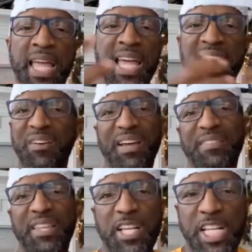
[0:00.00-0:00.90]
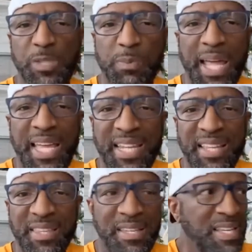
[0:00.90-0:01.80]
he don't have to explain
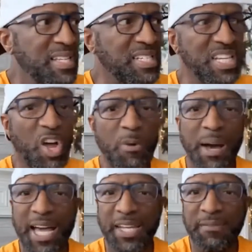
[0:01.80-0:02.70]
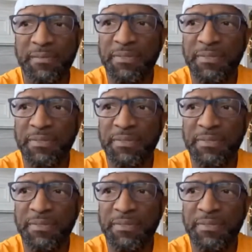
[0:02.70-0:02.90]
nothing to nobody.